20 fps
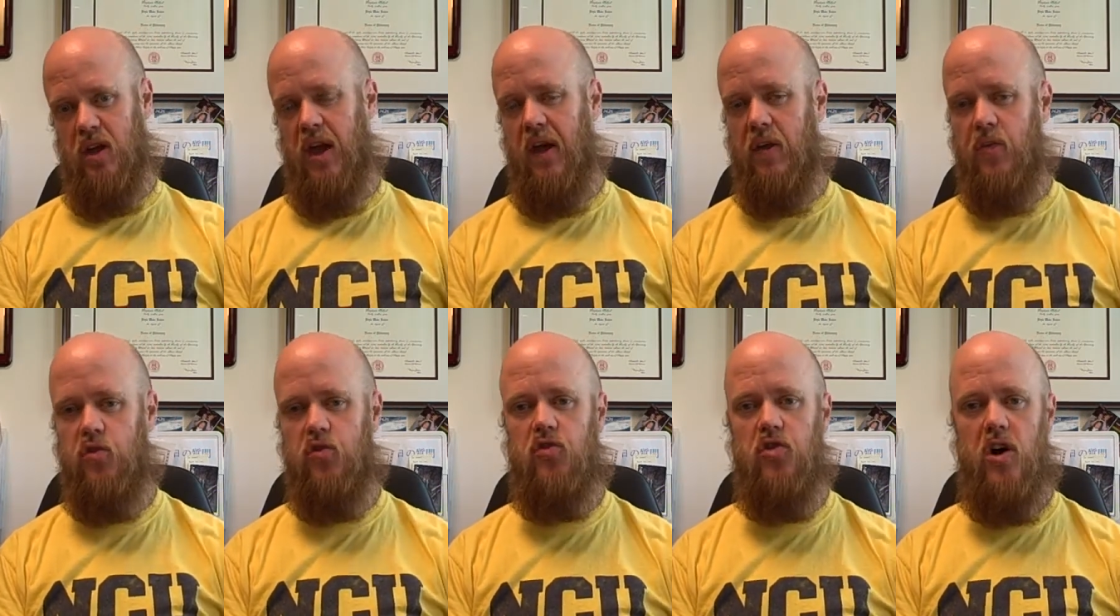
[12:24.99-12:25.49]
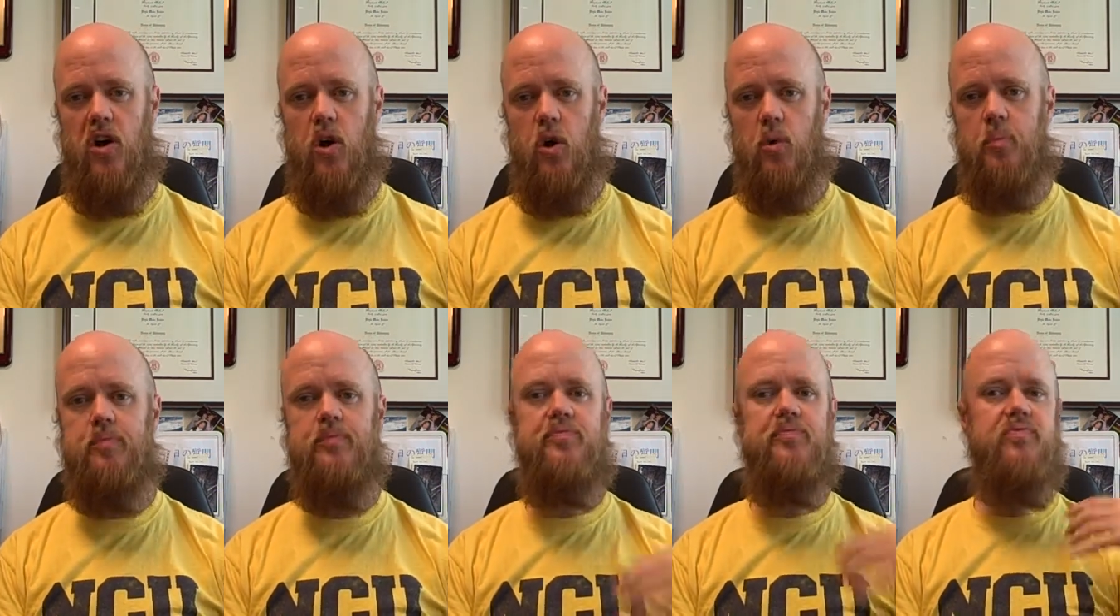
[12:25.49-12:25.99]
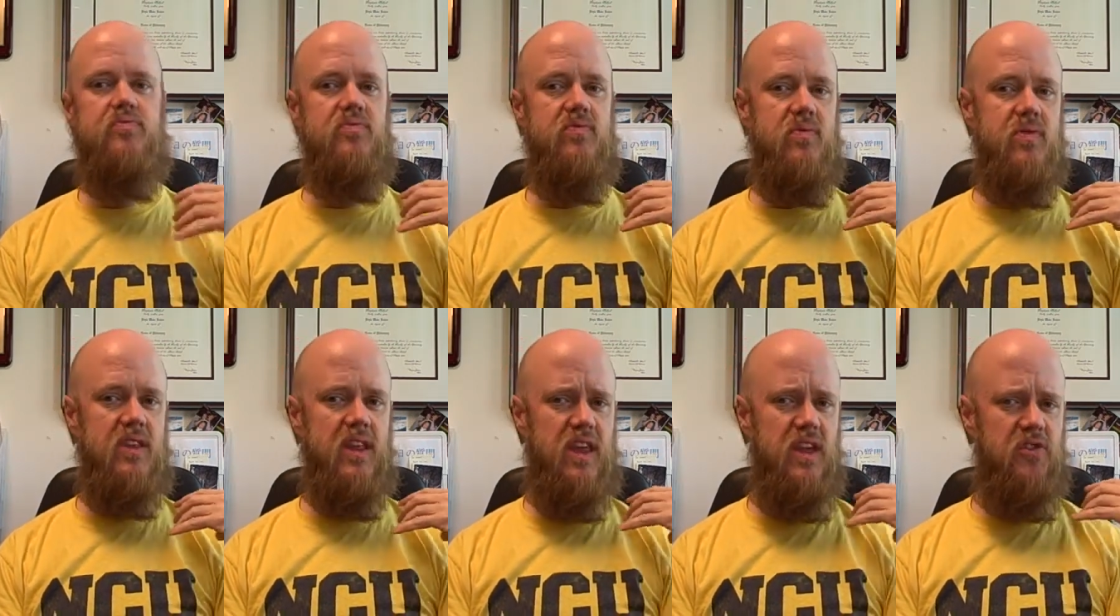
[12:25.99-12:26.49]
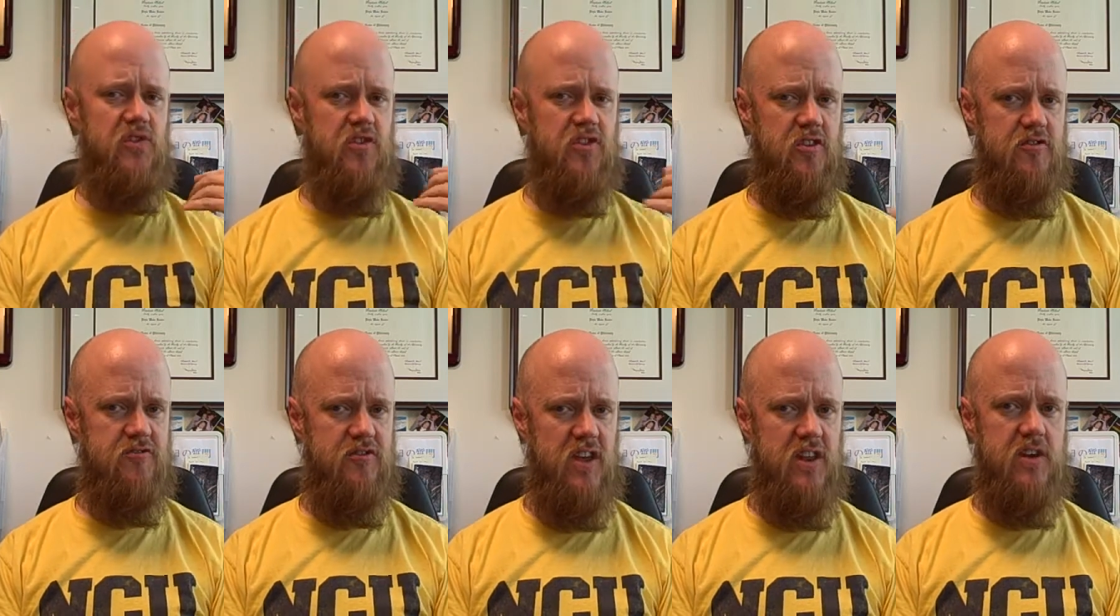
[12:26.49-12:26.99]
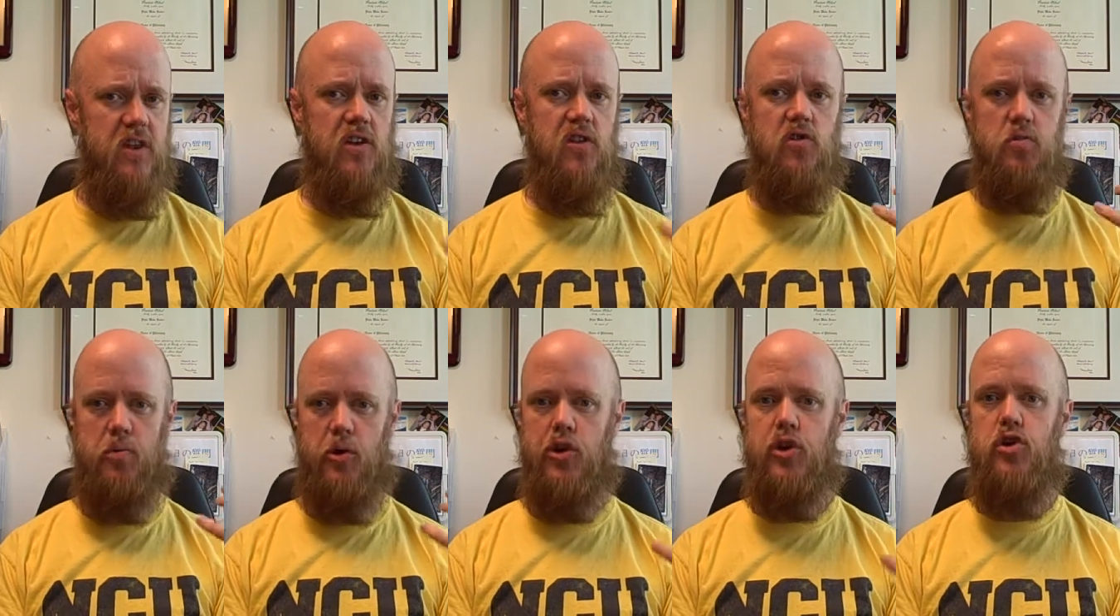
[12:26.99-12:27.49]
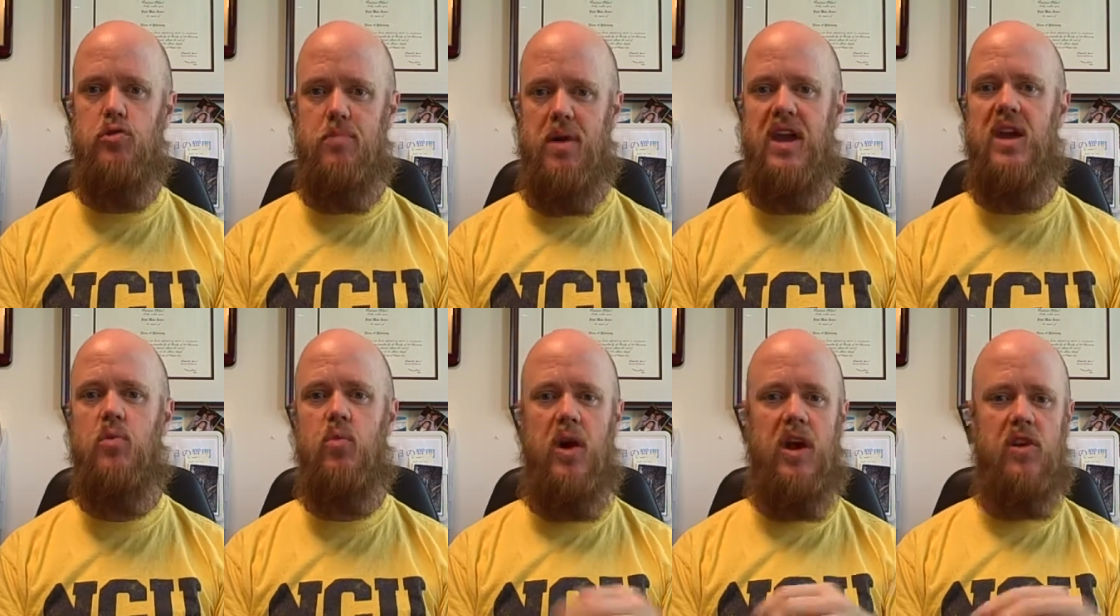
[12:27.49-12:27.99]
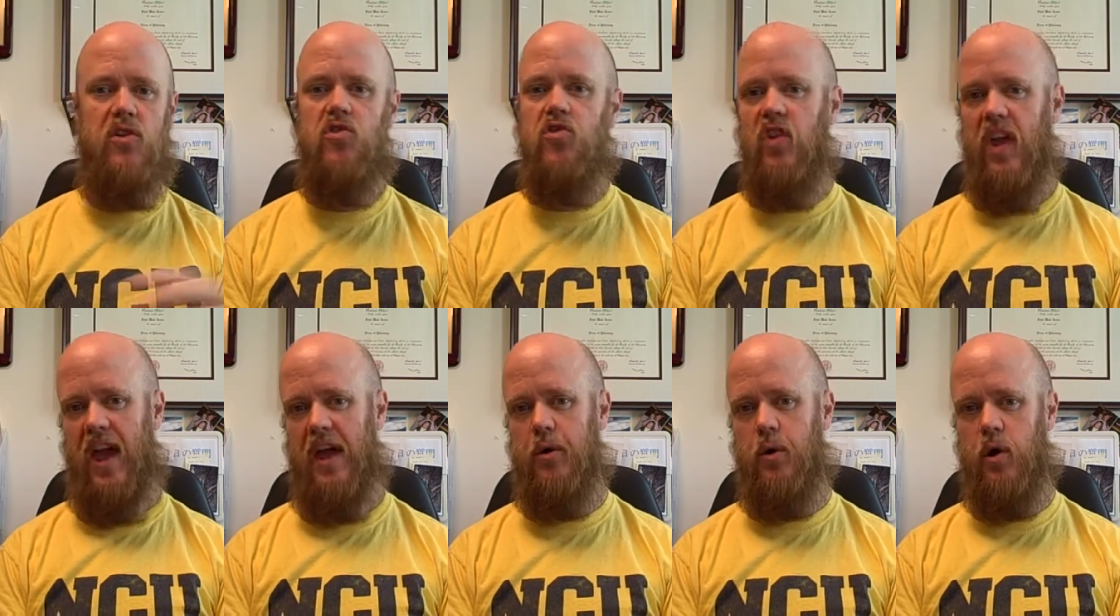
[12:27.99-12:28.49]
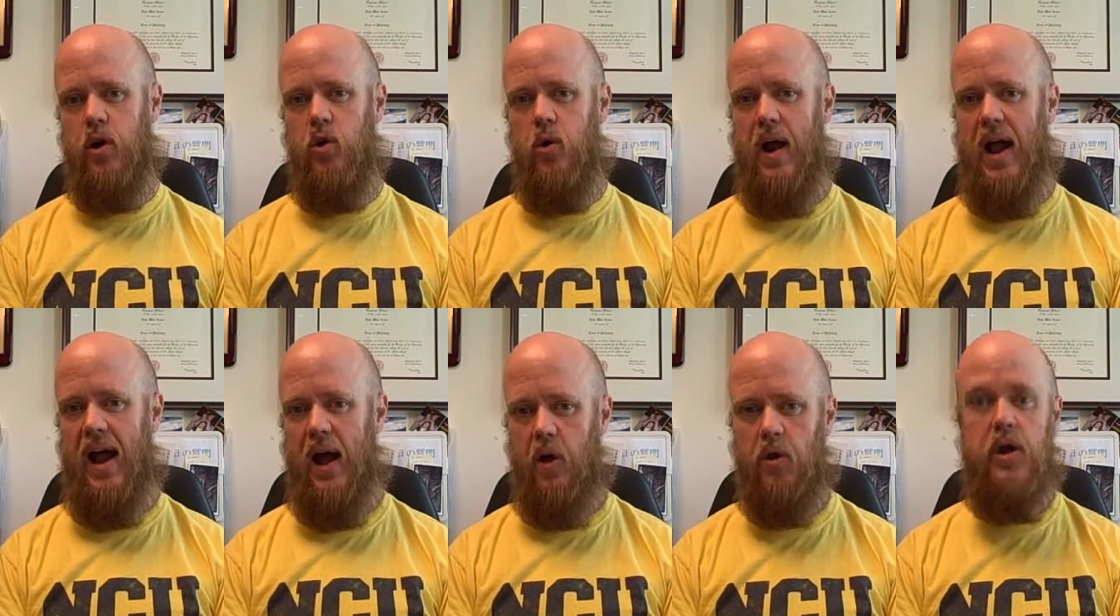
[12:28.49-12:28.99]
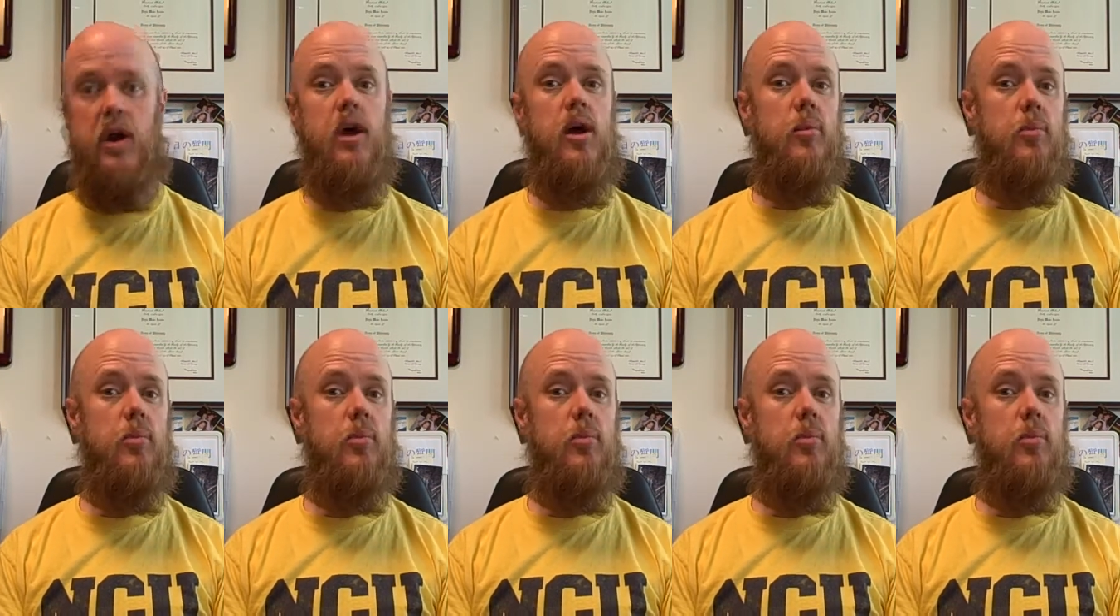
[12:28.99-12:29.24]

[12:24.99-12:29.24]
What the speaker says: And so it's defended as a more humane way to scatter a crowd.